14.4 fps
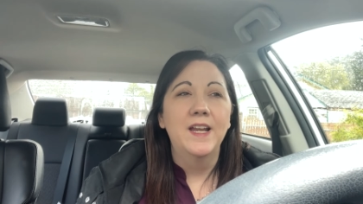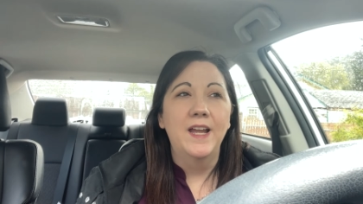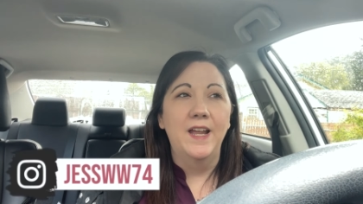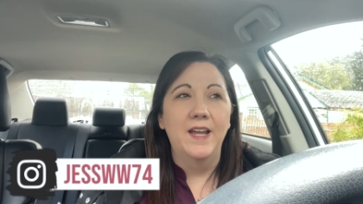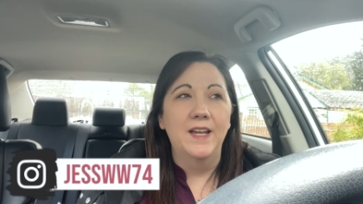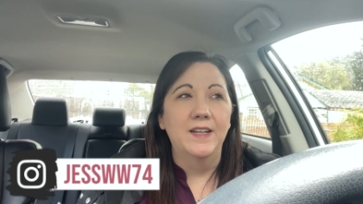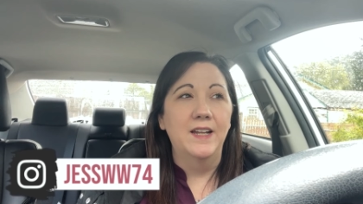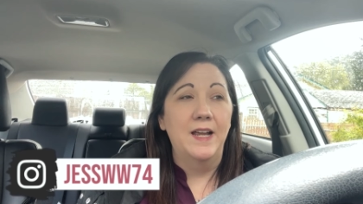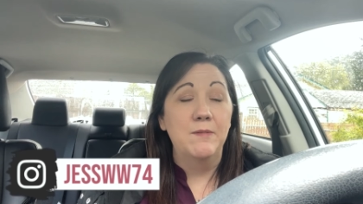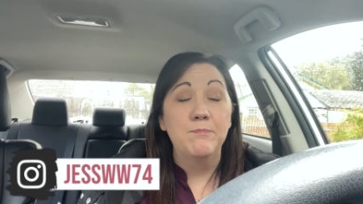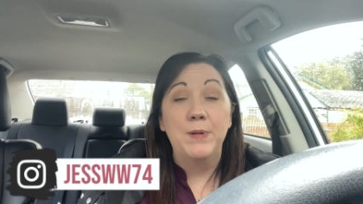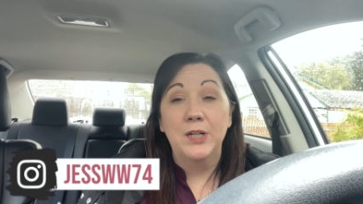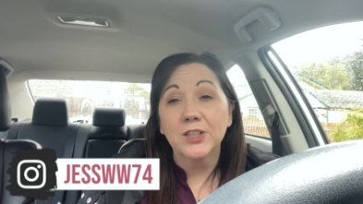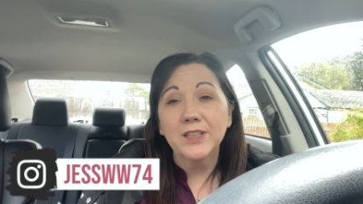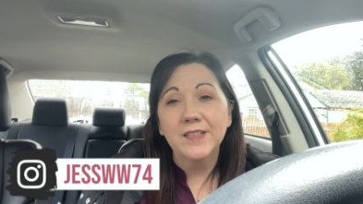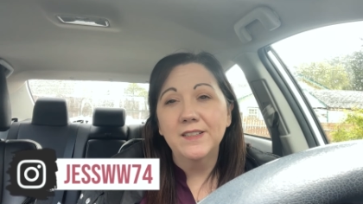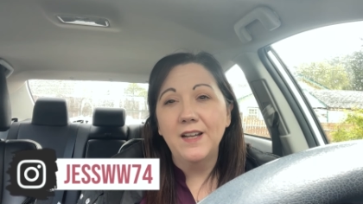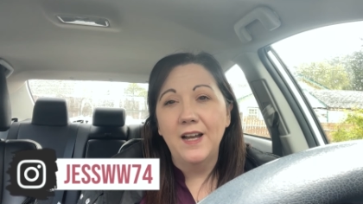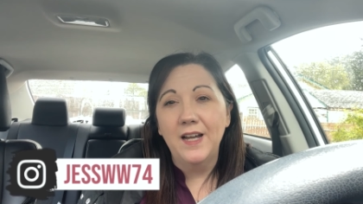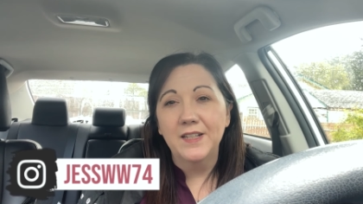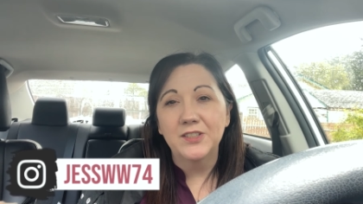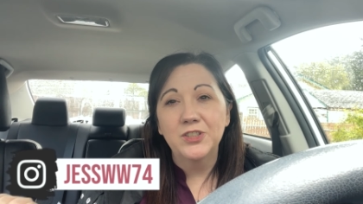And I barely
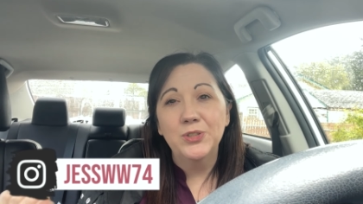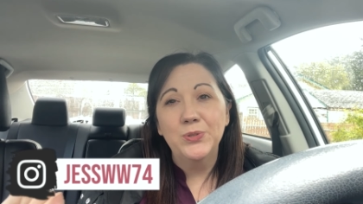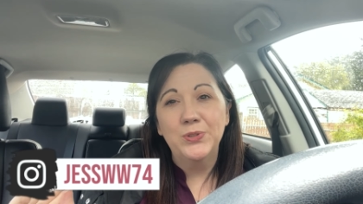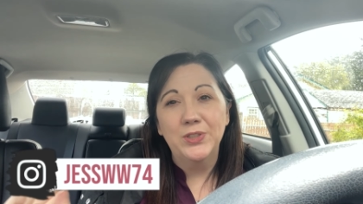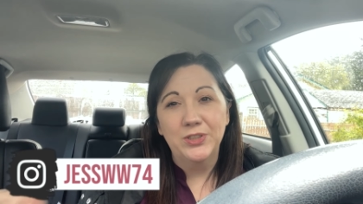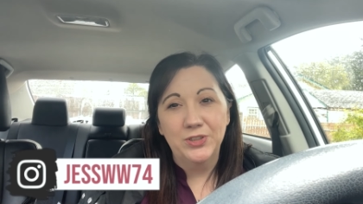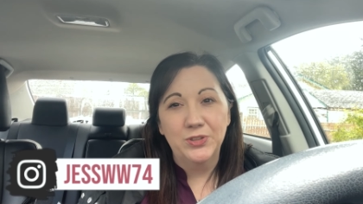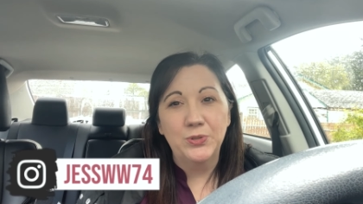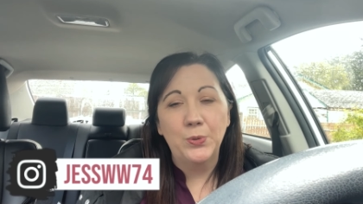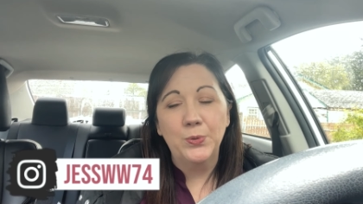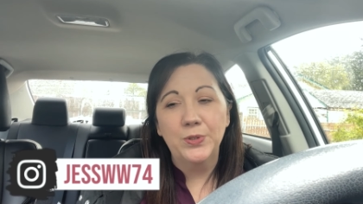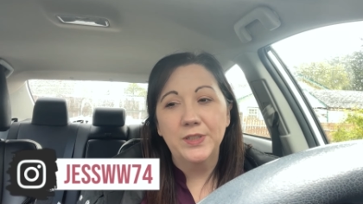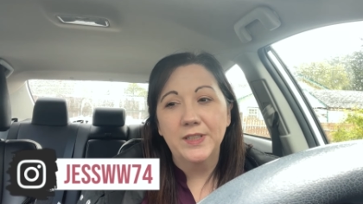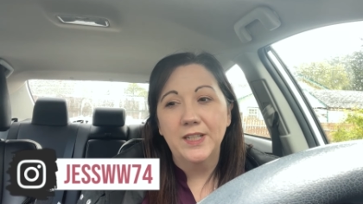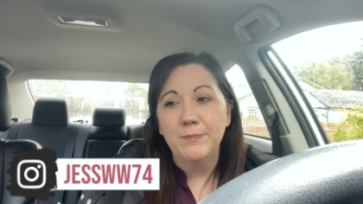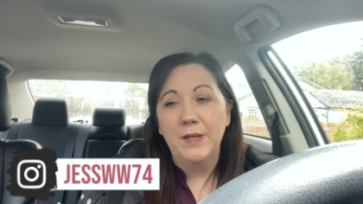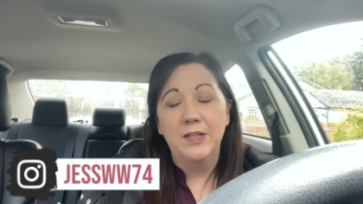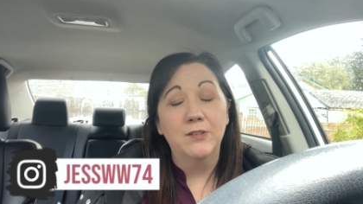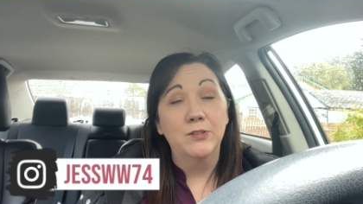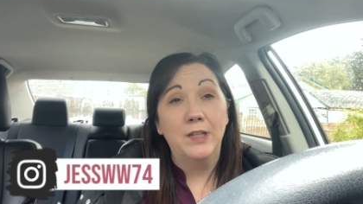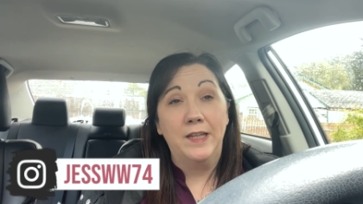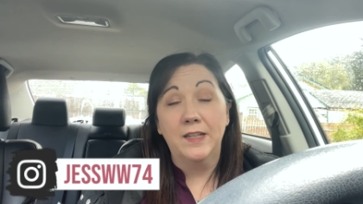got to the store to get my,
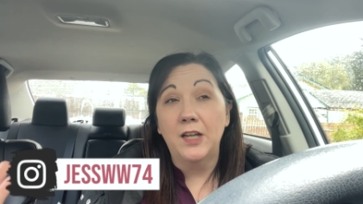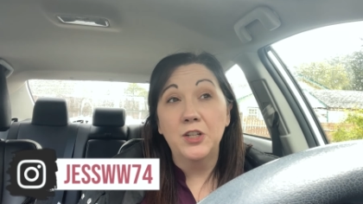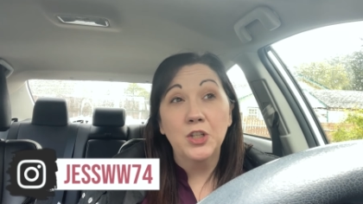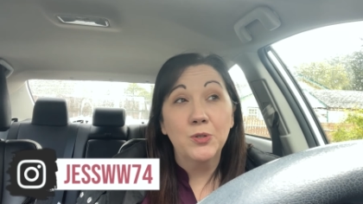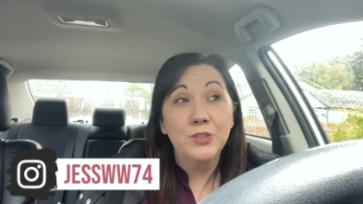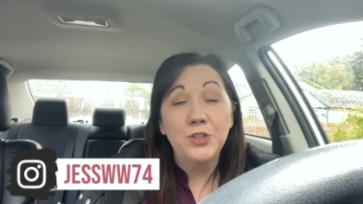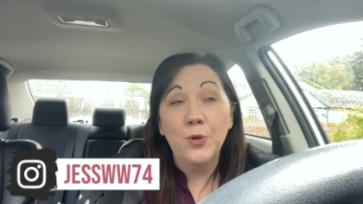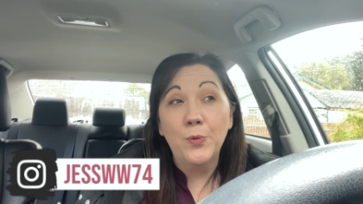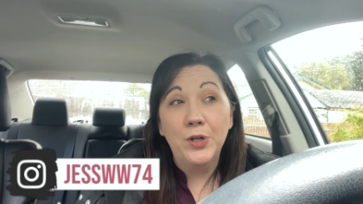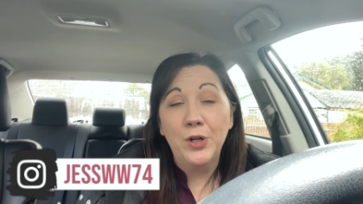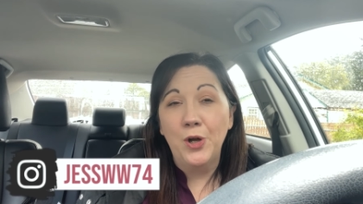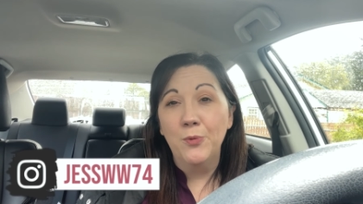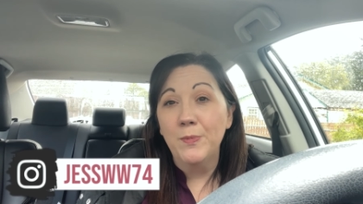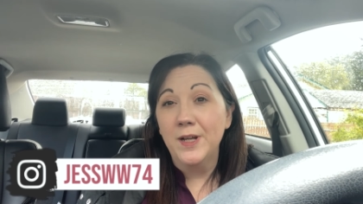like there was no one home.